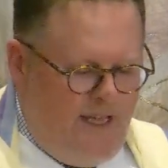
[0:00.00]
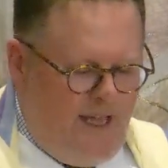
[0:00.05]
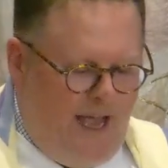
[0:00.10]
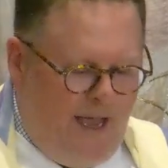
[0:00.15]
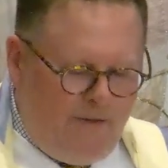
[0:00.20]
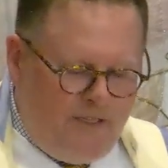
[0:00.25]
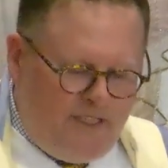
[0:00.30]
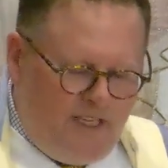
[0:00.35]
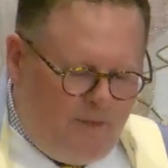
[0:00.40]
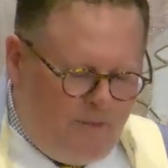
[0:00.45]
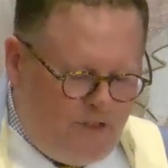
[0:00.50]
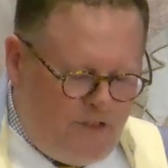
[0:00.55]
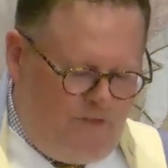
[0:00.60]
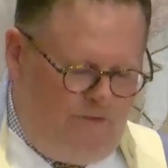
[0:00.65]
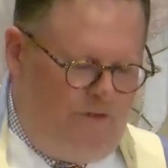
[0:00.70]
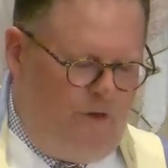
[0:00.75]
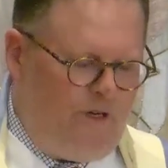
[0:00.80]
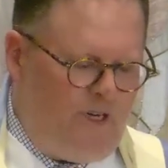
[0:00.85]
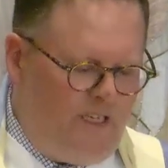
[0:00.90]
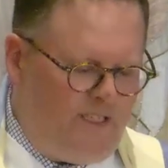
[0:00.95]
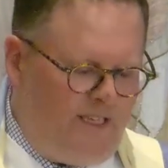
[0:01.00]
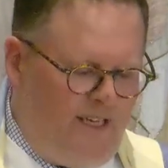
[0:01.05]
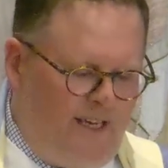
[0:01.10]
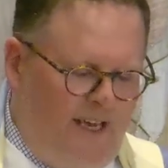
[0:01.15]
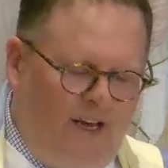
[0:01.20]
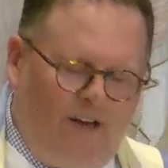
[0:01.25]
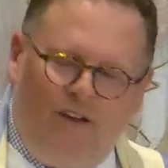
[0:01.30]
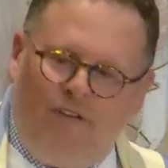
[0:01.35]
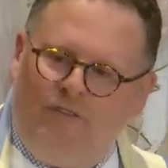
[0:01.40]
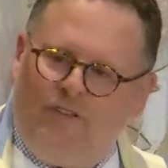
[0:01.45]
I was able to focus on
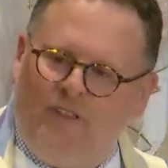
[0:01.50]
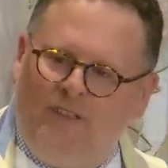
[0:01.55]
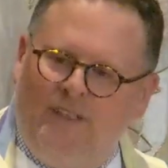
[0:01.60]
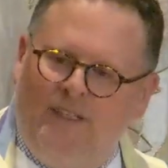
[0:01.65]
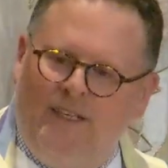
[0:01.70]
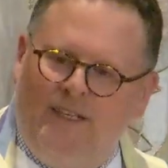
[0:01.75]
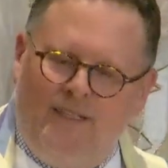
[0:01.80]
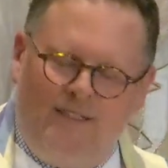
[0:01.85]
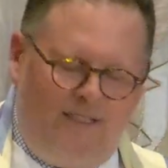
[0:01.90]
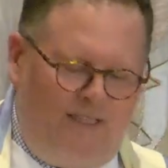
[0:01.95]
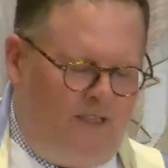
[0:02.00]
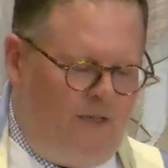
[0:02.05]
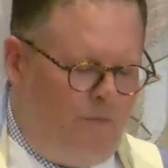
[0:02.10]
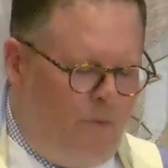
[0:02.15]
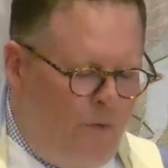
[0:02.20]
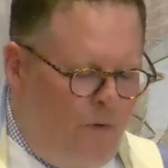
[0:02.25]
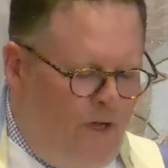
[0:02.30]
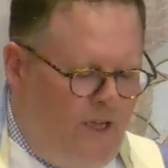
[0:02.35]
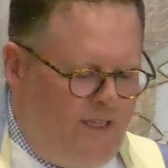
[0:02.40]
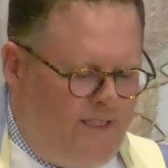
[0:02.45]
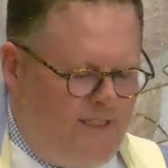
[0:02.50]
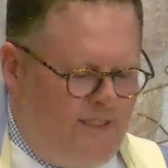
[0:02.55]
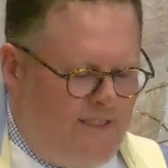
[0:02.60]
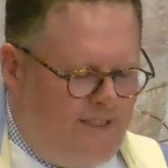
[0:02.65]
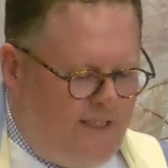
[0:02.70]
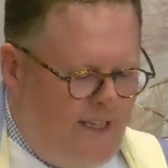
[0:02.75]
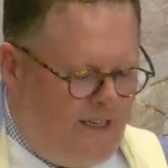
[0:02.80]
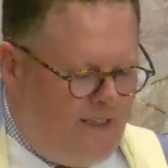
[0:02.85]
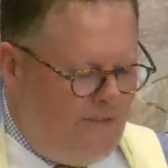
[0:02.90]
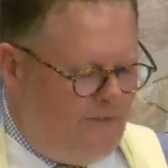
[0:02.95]
caring for Liz and the boys
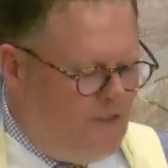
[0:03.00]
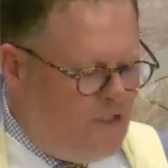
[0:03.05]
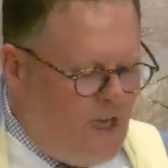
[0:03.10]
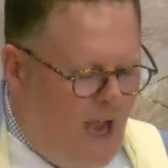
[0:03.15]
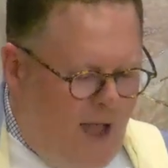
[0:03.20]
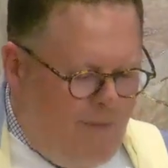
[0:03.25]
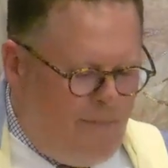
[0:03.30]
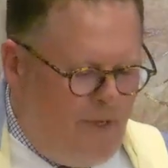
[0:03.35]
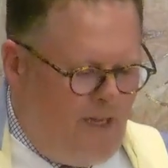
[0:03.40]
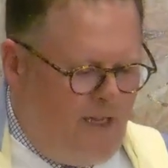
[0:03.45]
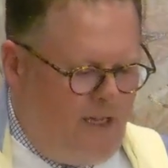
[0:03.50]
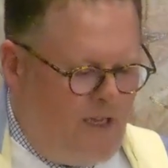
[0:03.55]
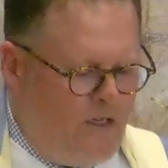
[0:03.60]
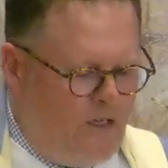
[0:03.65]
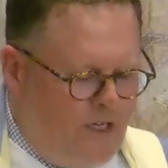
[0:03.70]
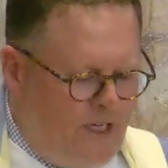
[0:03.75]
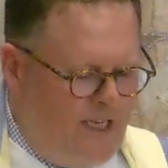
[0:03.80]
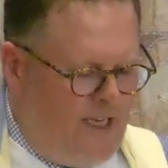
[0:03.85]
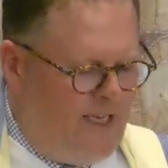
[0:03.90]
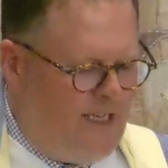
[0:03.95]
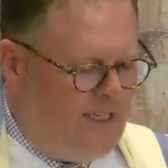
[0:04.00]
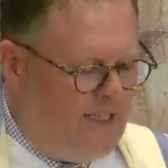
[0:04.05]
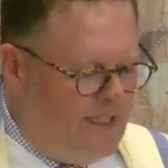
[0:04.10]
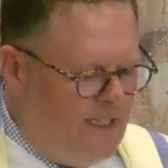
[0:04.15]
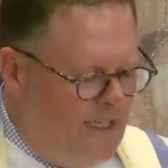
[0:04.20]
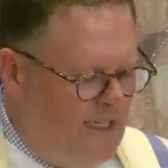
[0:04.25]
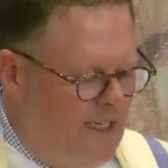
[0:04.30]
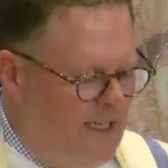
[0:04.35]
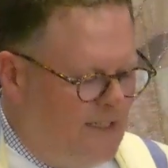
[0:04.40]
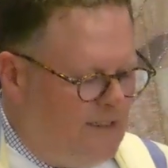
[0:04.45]
instead of shopping and cooking and
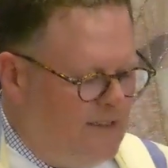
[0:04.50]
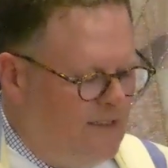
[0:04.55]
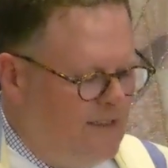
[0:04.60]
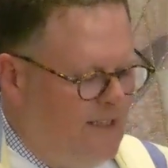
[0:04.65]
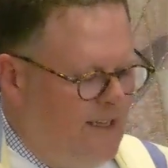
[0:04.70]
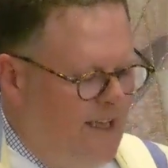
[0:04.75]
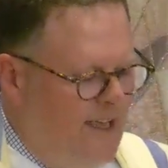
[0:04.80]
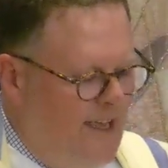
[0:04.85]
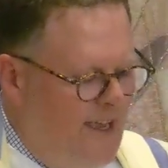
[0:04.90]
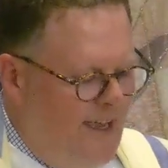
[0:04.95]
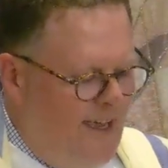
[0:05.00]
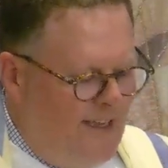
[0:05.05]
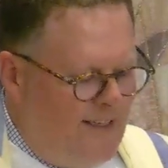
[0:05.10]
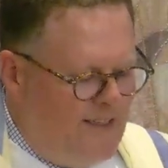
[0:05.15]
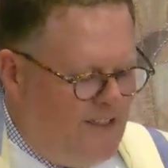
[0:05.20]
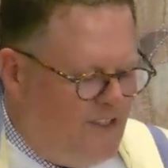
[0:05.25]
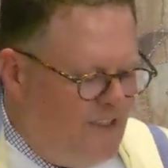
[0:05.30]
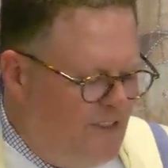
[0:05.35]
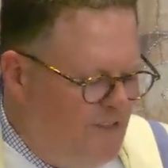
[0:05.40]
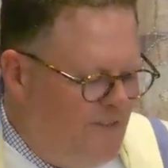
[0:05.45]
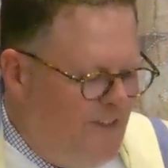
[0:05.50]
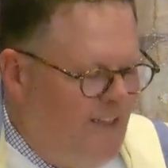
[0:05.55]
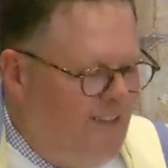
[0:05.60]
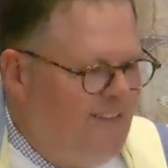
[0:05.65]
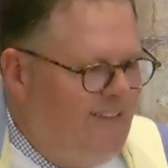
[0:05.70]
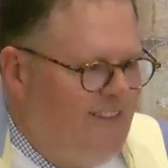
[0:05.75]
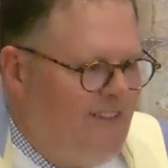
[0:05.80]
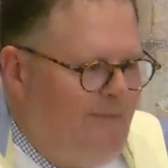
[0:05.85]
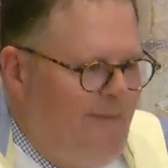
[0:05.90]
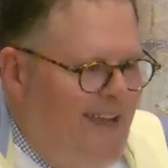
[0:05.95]
cleaning. And it just
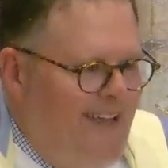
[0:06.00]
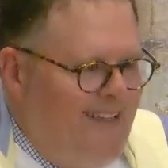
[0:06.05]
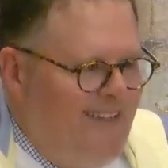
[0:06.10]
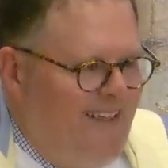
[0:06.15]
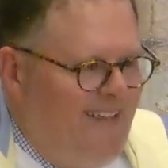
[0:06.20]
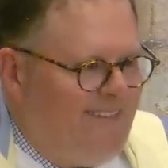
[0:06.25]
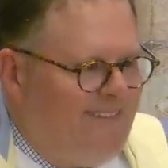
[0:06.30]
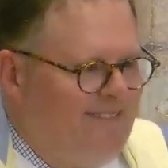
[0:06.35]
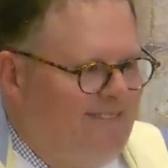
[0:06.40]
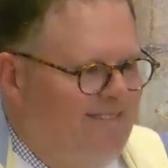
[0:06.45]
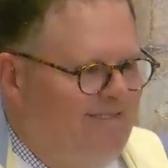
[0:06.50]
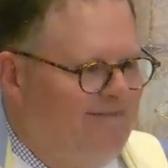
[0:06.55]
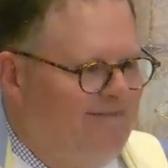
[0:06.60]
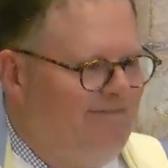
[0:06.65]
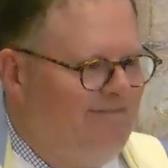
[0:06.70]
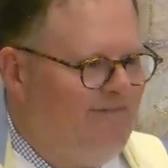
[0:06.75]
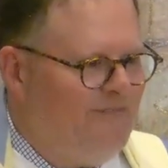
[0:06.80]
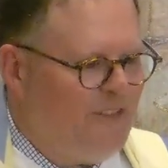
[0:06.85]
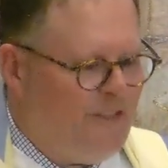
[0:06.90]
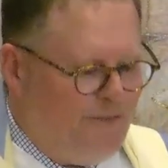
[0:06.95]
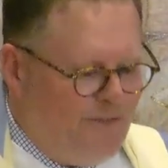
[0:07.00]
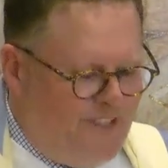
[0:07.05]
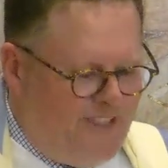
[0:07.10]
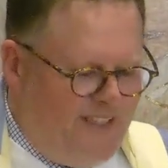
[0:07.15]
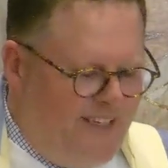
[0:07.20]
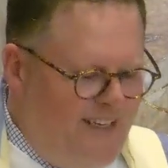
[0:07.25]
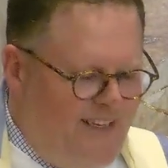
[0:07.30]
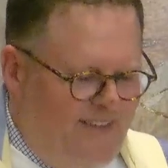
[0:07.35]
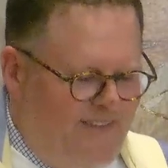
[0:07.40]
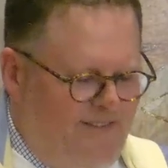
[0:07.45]
felt amazing to
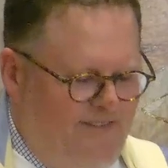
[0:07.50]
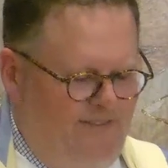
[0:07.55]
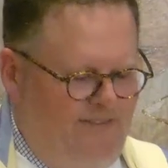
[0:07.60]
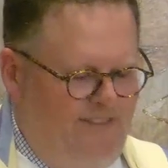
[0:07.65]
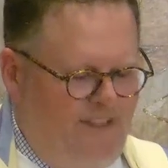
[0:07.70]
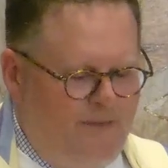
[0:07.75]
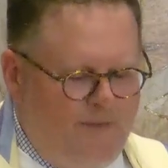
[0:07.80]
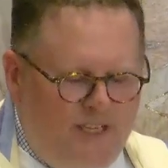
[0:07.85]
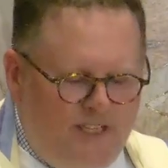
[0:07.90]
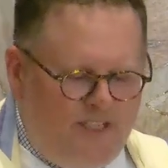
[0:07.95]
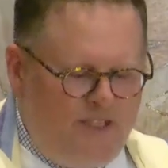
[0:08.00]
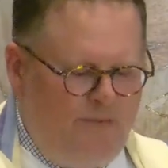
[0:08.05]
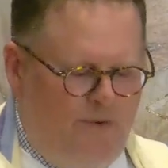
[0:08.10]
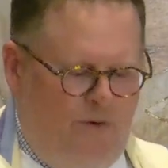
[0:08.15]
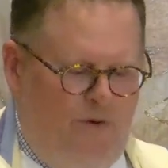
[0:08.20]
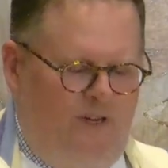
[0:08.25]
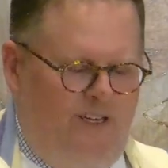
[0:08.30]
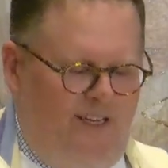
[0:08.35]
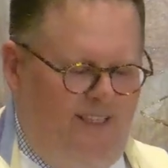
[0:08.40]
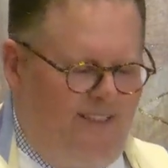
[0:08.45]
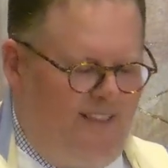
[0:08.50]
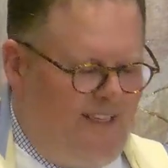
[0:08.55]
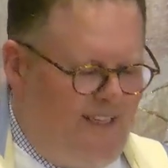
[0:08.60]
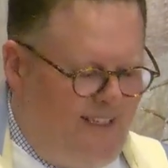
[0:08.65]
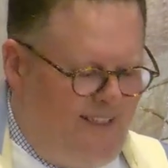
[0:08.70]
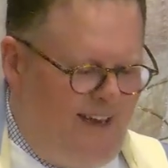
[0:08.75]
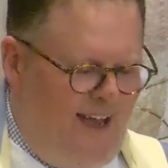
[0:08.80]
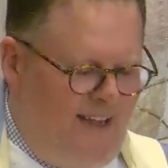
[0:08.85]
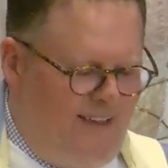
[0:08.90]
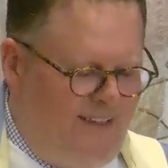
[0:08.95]
receive, to be supported, to
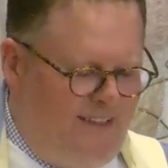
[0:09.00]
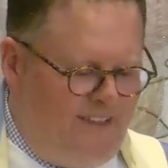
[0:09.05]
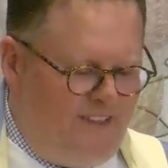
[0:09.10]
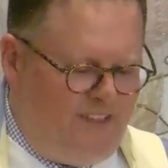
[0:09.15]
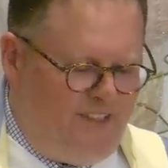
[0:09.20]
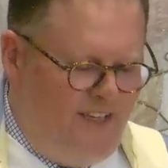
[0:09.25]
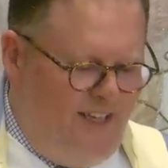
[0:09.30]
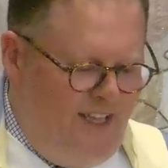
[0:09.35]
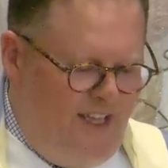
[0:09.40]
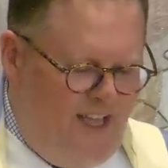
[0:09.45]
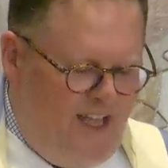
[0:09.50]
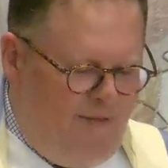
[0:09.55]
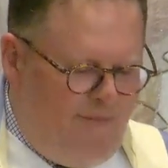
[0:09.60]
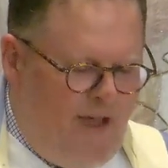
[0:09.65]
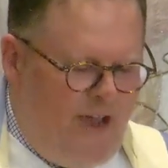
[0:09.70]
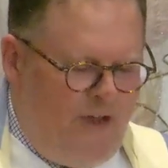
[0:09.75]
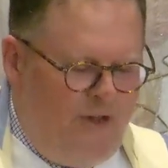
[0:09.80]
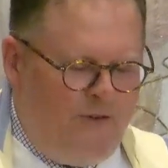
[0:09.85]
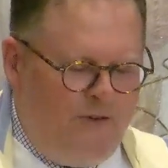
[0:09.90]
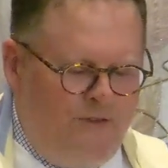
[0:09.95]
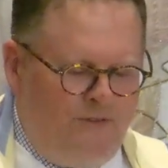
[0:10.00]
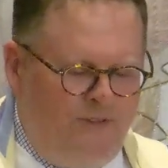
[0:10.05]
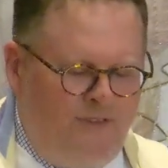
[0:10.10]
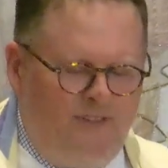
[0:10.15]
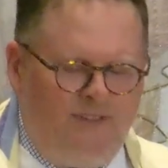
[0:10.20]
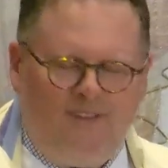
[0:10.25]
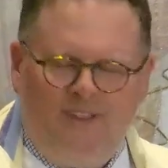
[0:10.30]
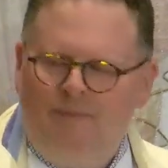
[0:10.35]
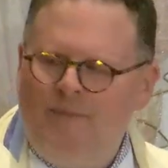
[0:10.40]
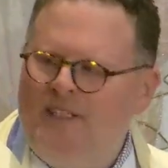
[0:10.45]
acknowledge my
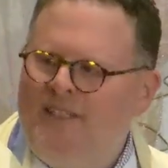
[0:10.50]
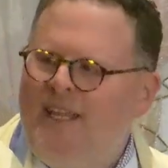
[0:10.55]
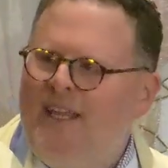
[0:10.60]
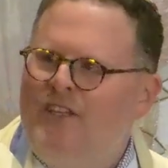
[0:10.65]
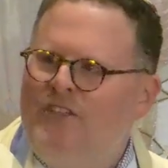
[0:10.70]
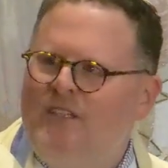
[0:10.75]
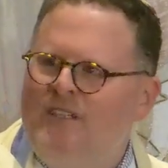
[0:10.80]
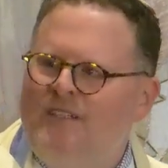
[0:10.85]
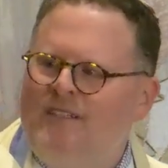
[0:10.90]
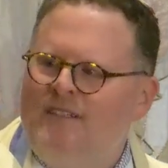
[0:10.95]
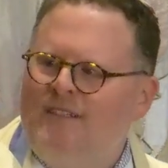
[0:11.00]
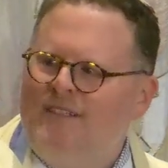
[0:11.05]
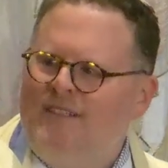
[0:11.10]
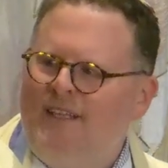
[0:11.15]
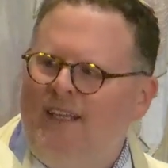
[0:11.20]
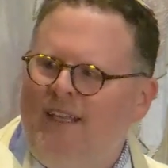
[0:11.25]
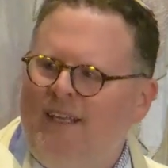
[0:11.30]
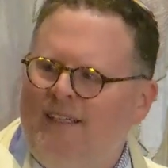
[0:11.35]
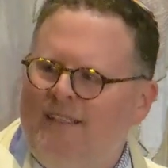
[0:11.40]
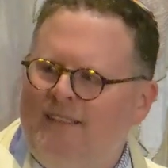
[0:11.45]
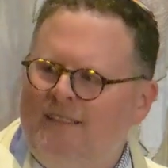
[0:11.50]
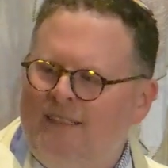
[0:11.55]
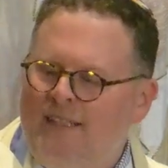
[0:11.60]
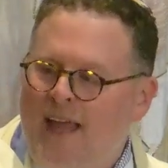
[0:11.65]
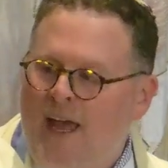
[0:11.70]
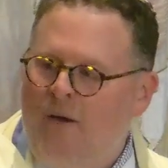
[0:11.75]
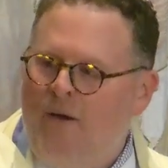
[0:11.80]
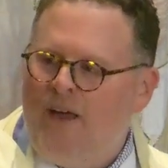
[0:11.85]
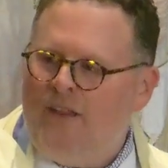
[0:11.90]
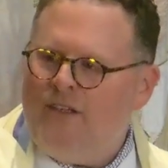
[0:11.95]
own limitations and
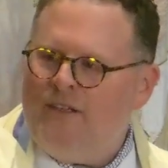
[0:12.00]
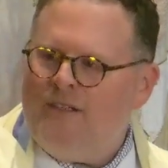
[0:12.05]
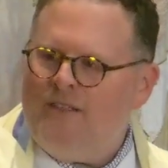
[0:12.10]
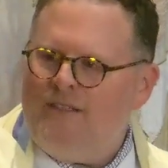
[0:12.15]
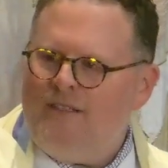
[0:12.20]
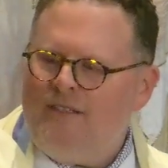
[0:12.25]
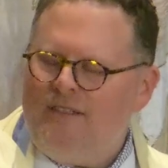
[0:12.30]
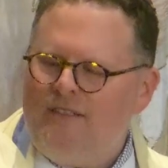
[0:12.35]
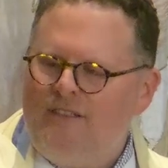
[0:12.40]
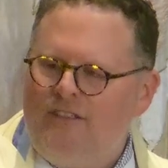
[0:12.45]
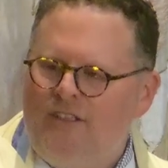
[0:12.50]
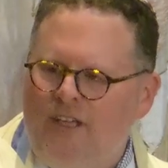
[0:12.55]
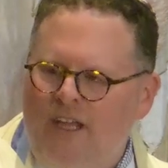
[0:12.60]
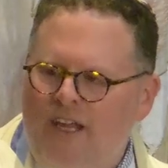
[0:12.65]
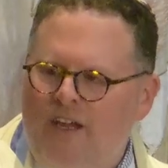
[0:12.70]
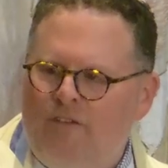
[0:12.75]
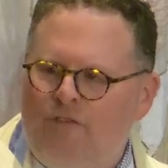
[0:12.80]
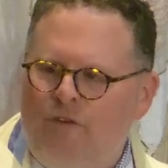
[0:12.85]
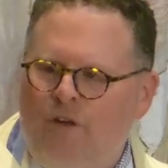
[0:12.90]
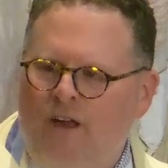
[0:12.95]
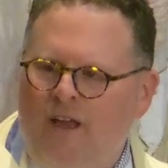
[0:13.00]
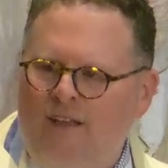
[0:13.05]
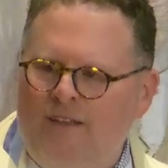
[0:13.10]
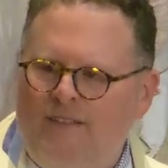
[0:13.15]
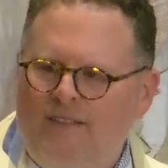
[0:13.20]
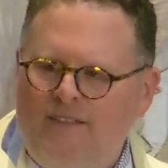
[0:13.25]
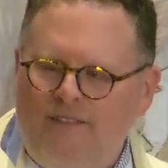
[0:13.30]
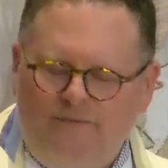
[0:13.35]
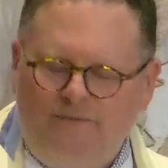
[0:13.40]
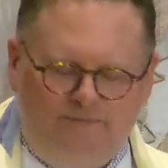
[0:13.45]
allow others to care for
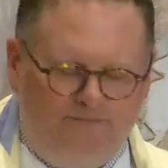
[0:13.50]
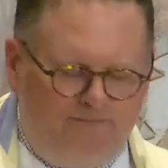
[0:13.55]
us.